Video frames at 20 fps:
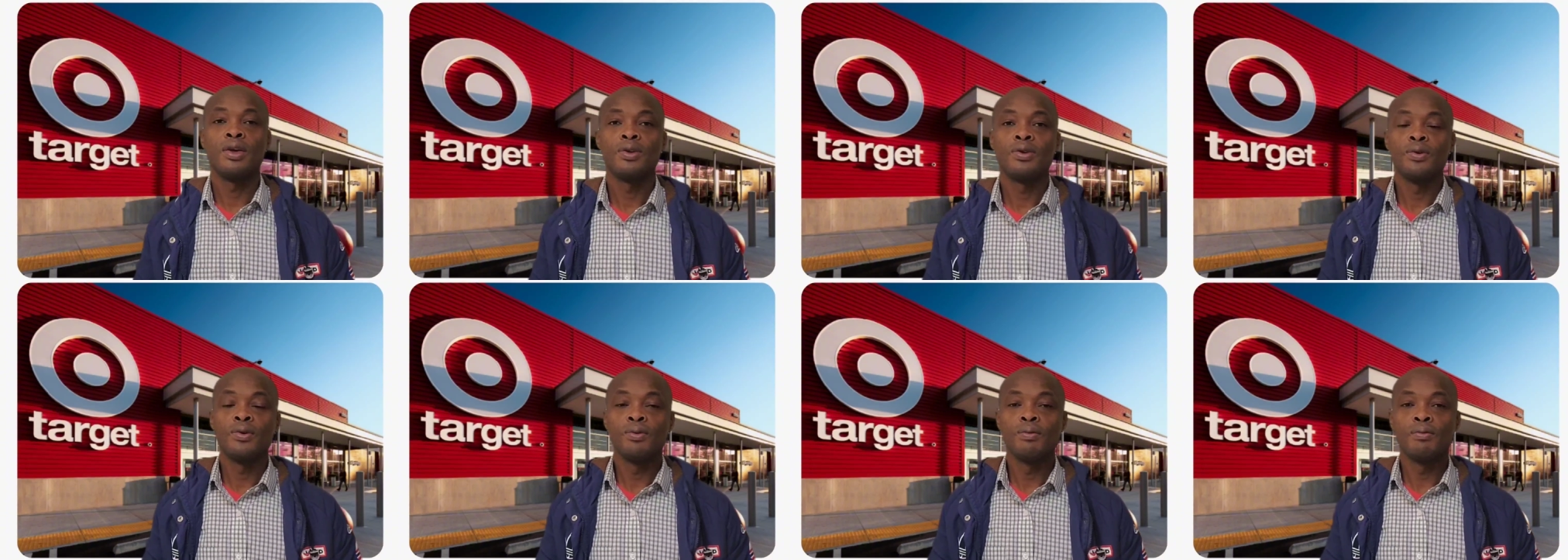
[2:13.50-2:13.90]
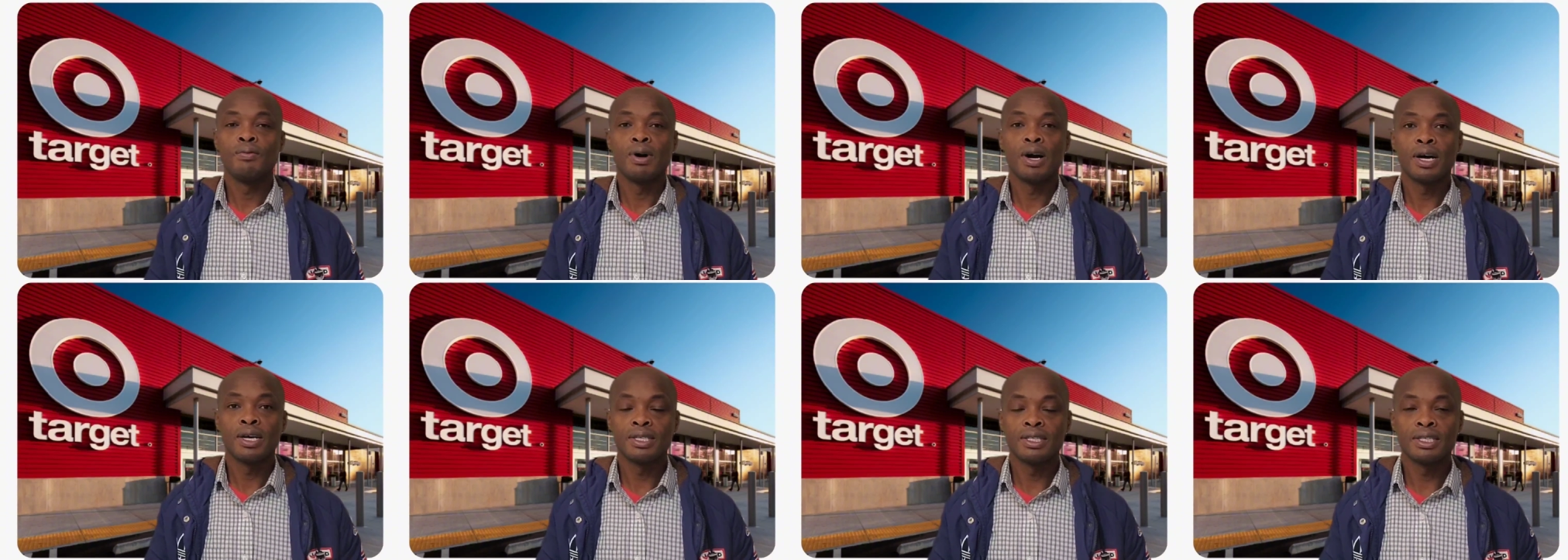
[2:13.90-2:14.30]
you
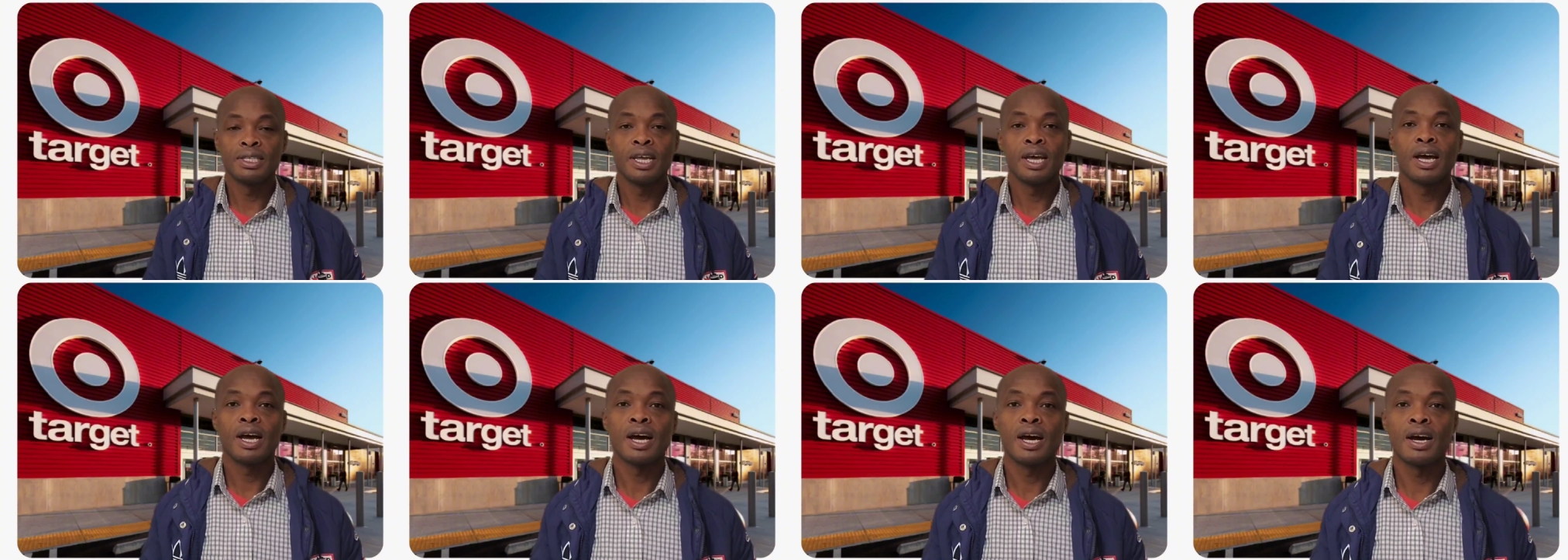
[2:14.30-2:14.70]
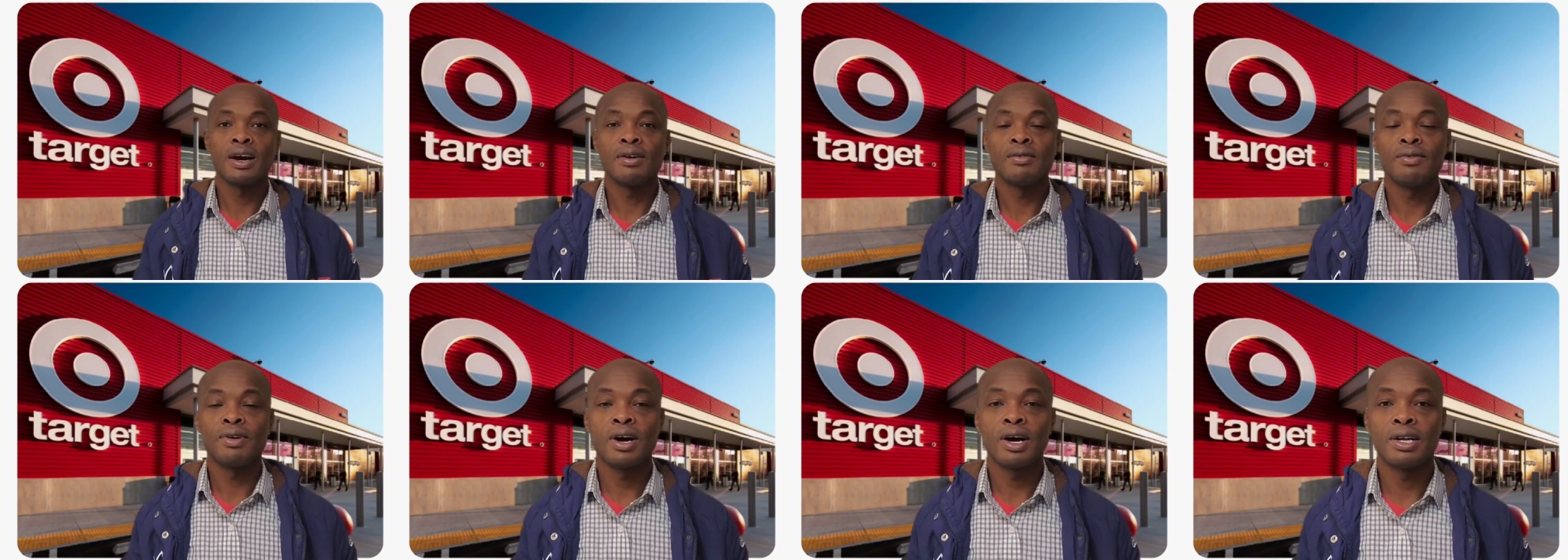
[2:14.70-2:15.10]
must
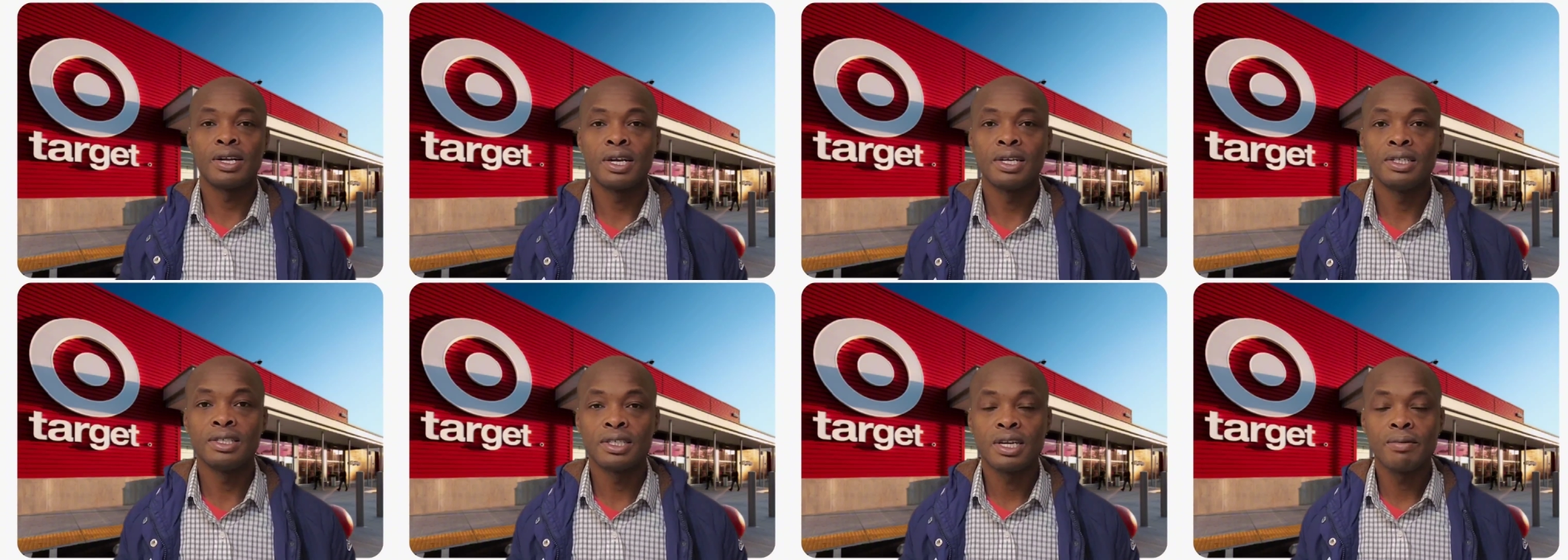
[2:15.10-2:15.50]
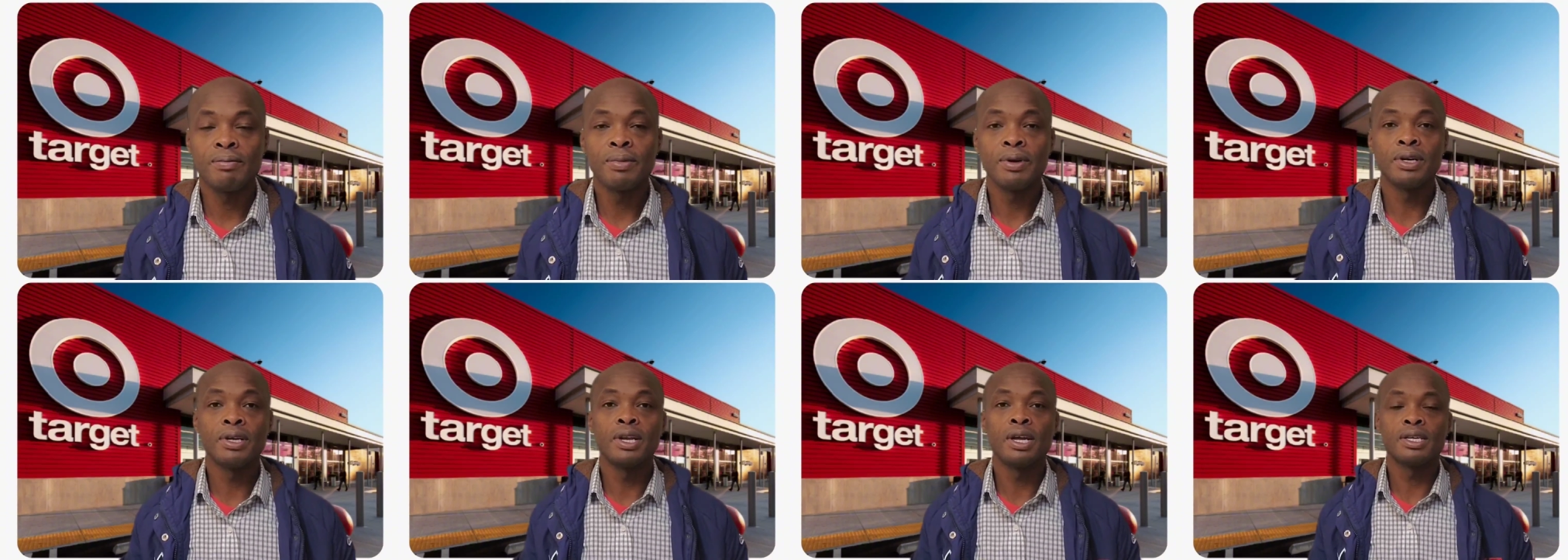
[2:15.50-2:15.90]
have an
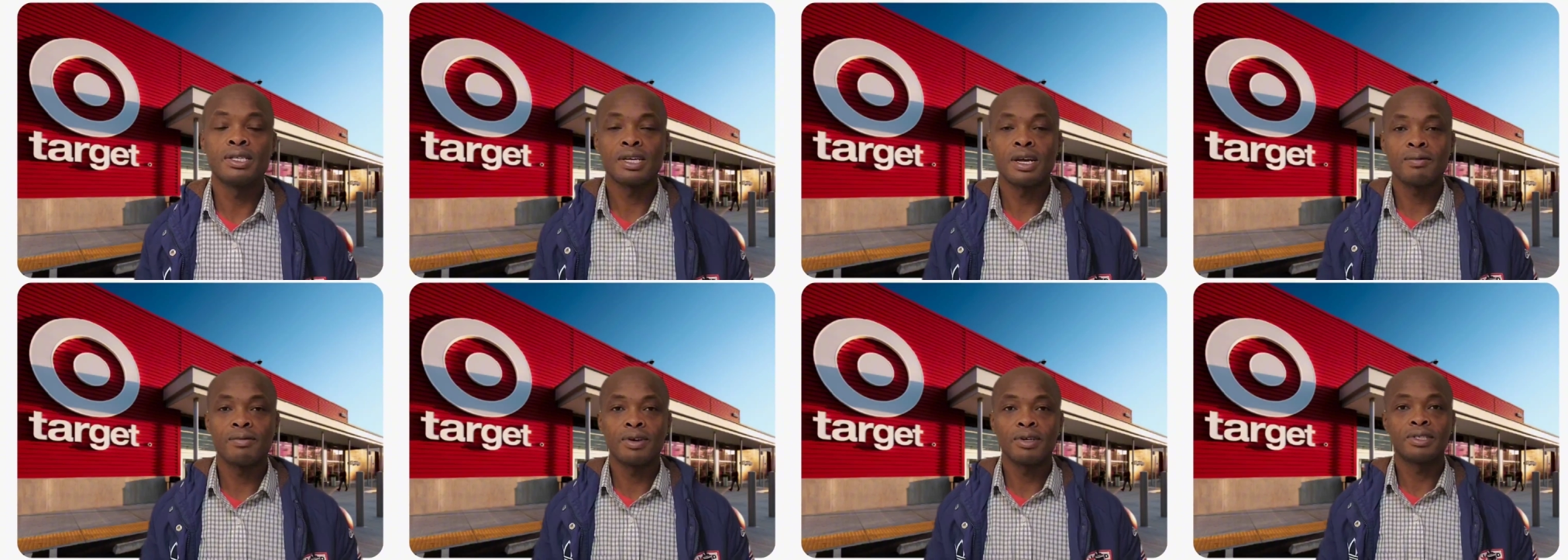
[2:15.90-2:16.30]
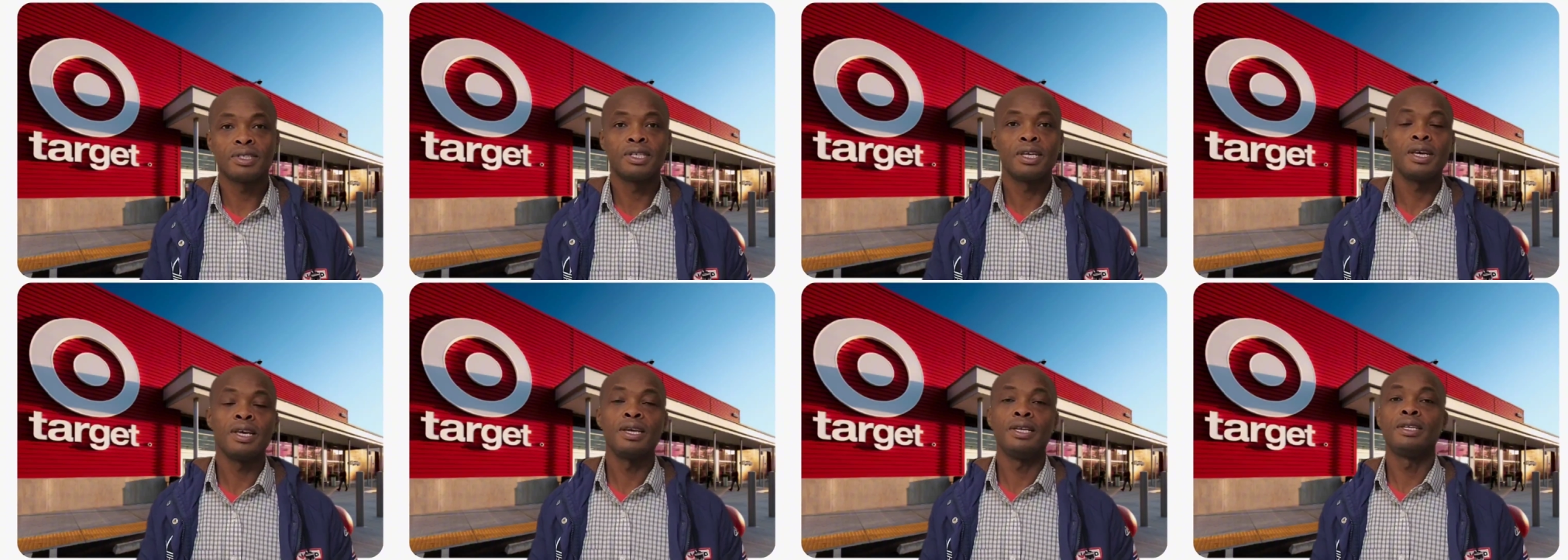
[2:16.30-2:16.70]
interpreter, as I've
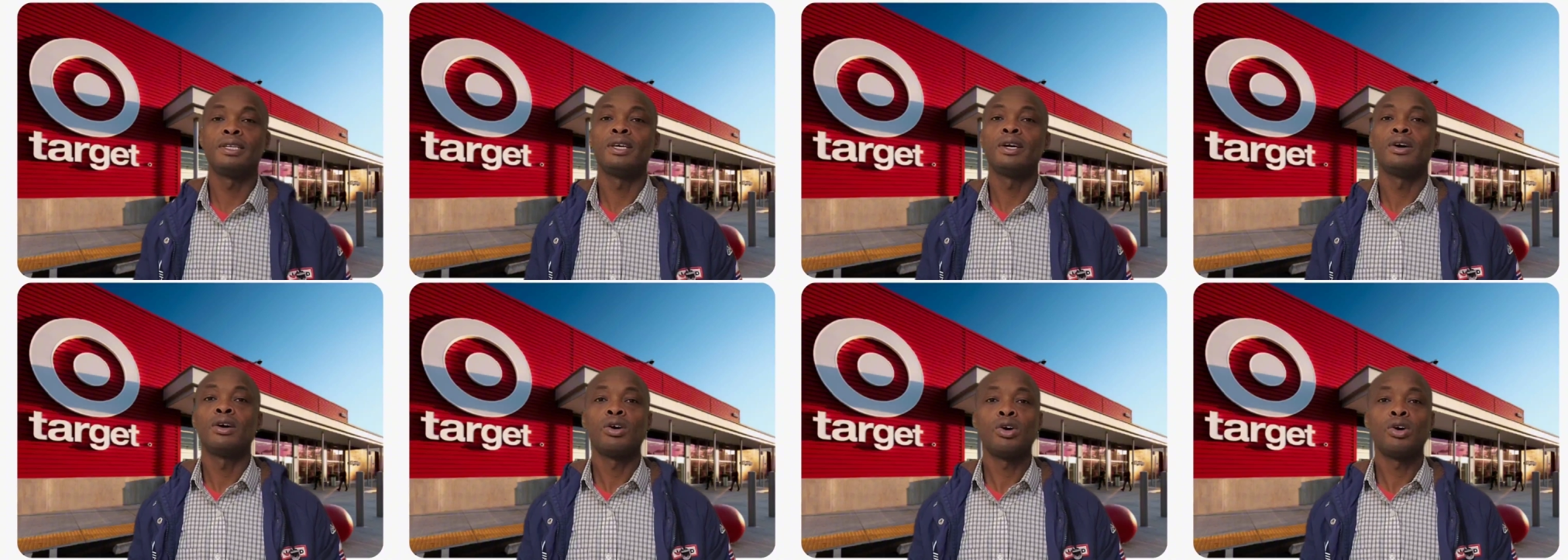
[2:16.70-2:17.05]
said,